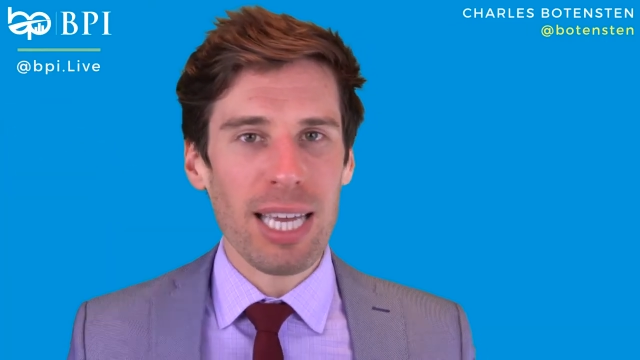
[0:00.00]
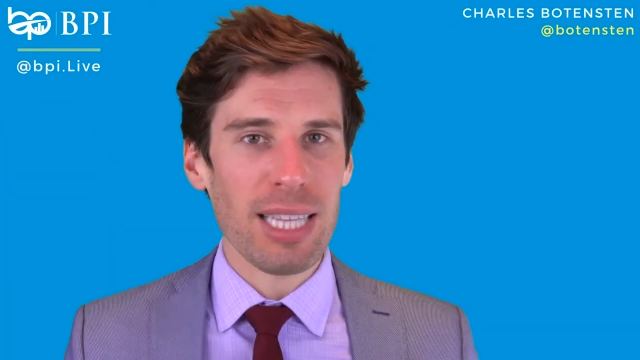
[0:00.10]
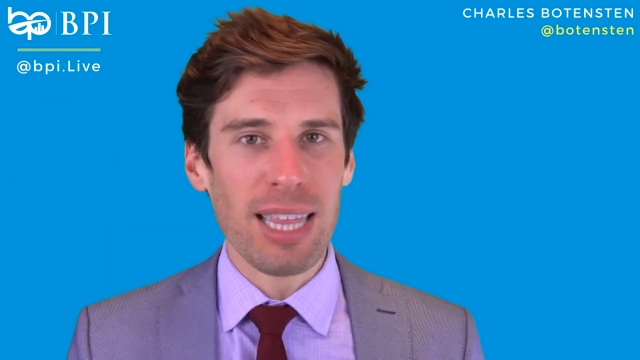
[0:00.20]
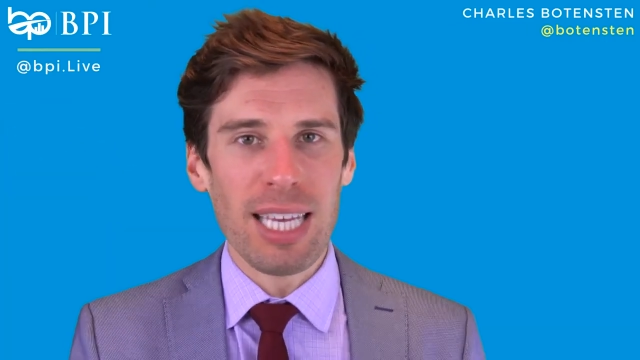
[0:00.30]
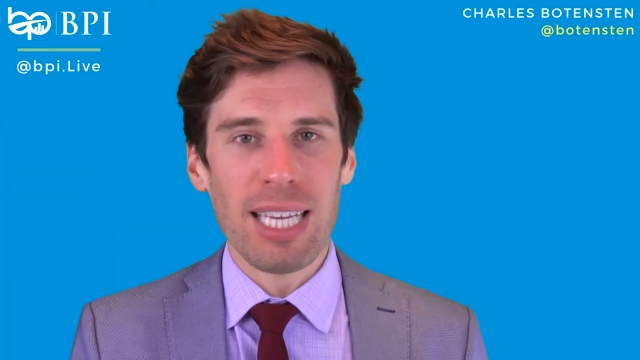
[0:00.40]

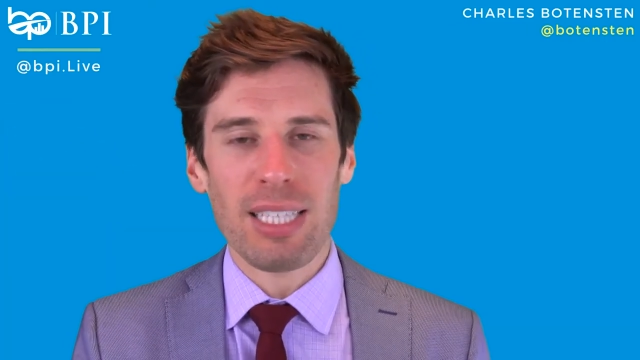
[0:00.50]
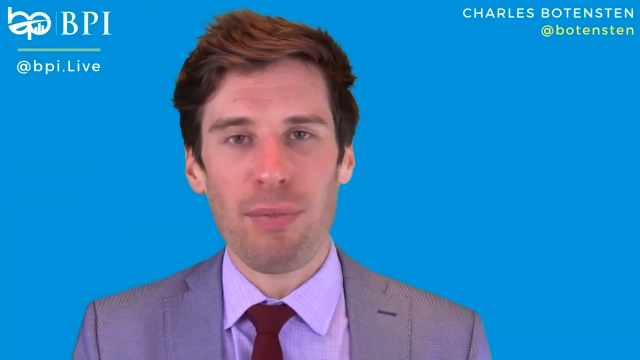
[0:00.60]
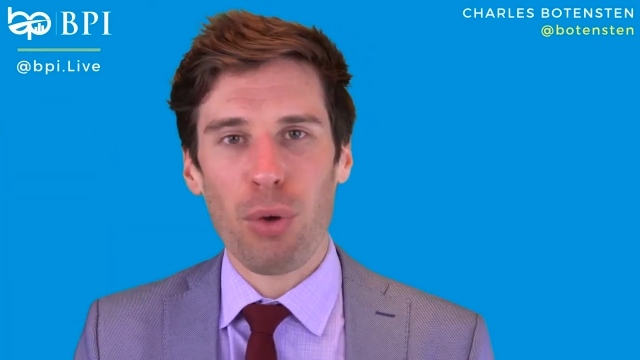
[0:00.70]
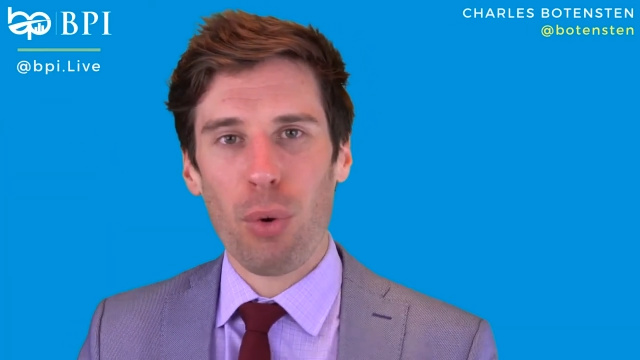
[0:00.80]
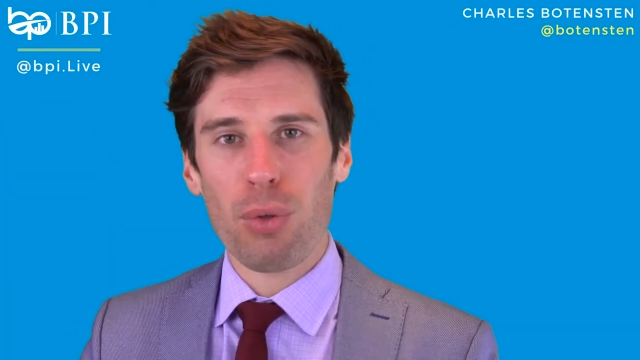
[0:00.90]
And the thing is,
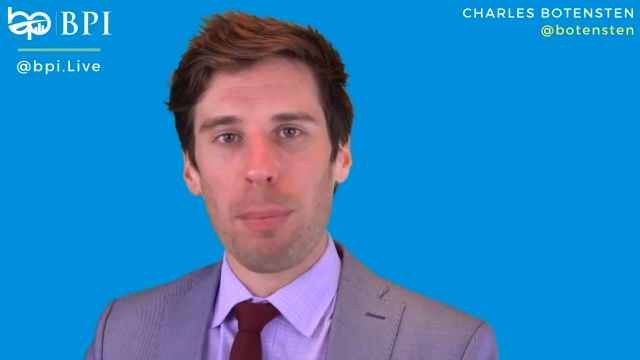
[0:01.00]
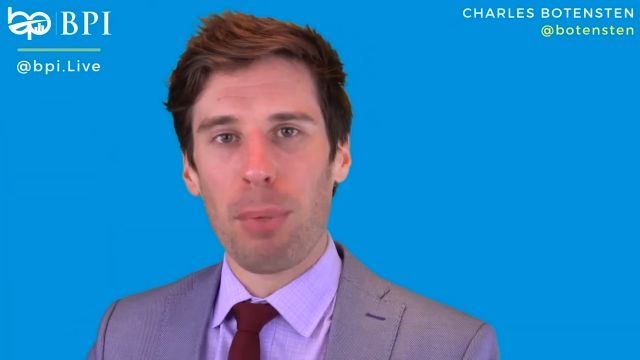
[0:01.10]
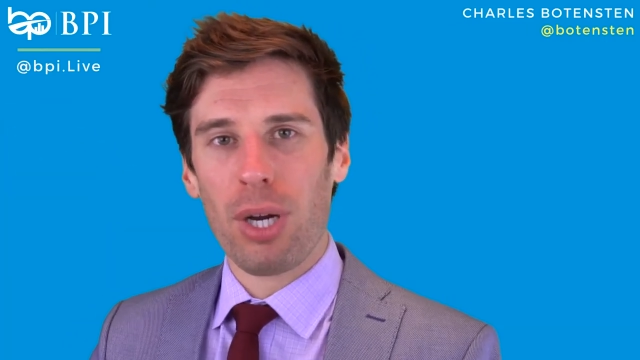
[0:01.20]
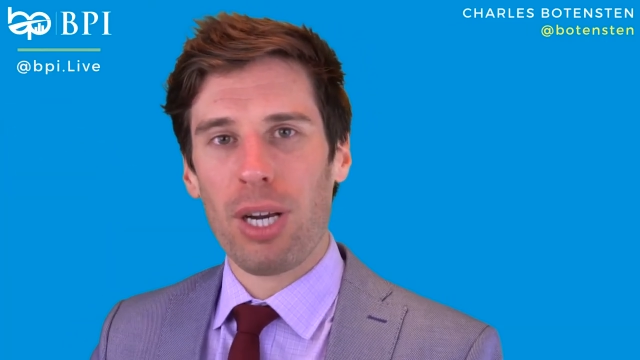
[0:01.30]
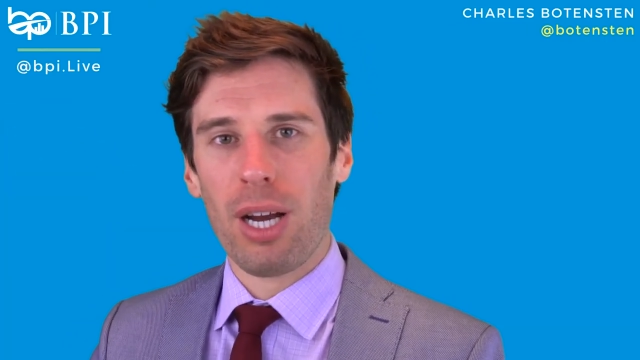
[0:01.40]
if you only
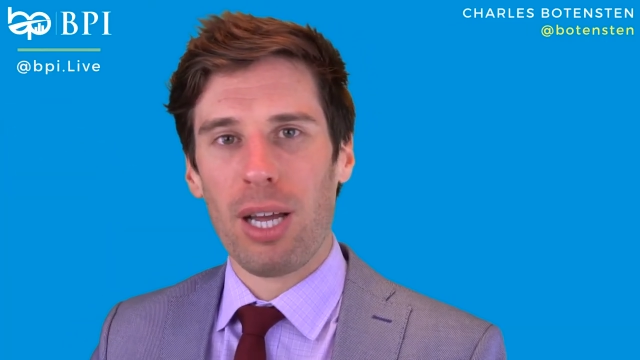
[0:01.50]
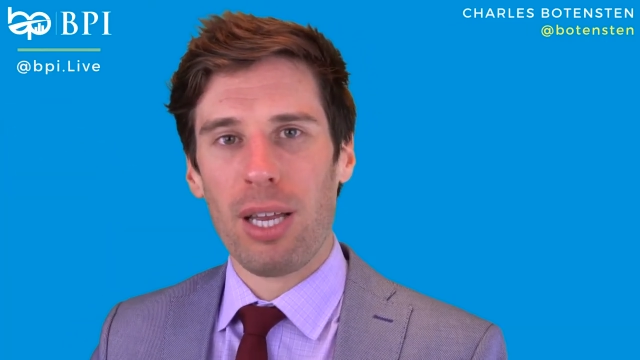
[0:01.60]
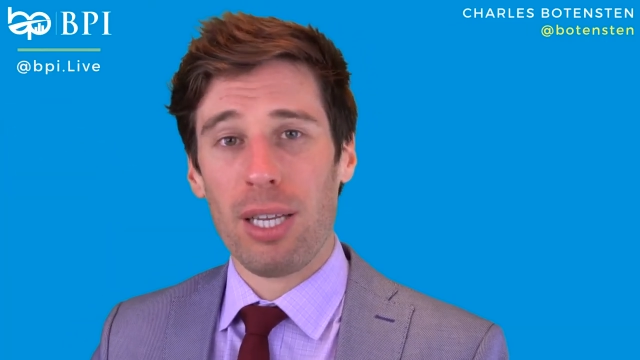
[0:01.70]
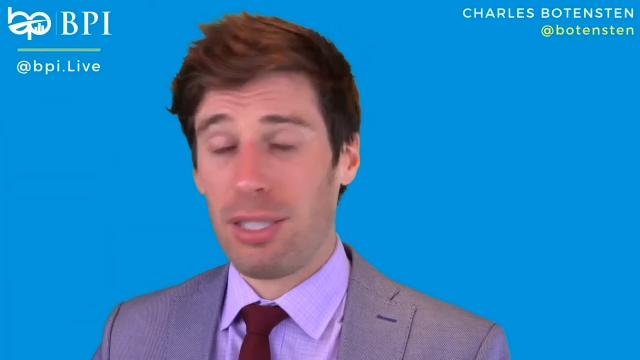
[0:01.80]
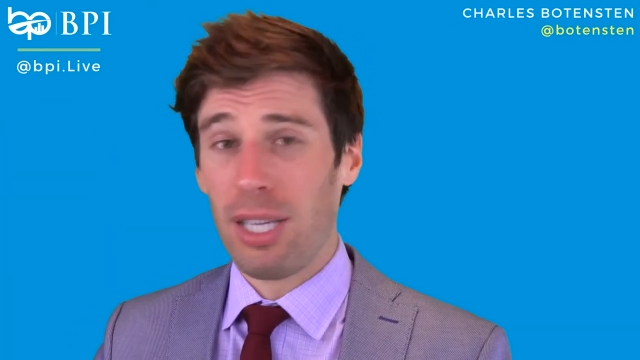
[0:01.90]
put it
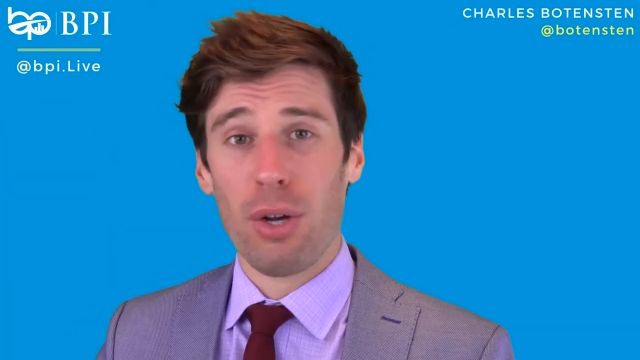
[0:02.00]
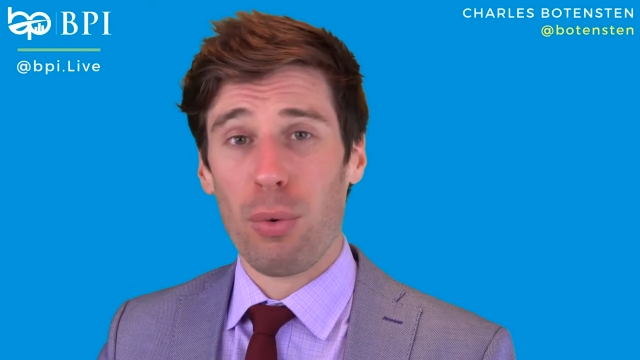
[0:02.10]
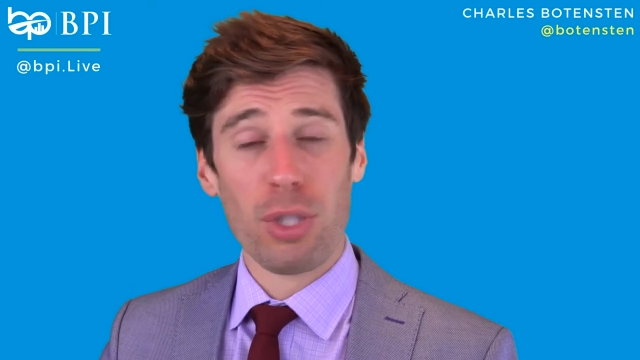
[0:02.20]
on Zillow,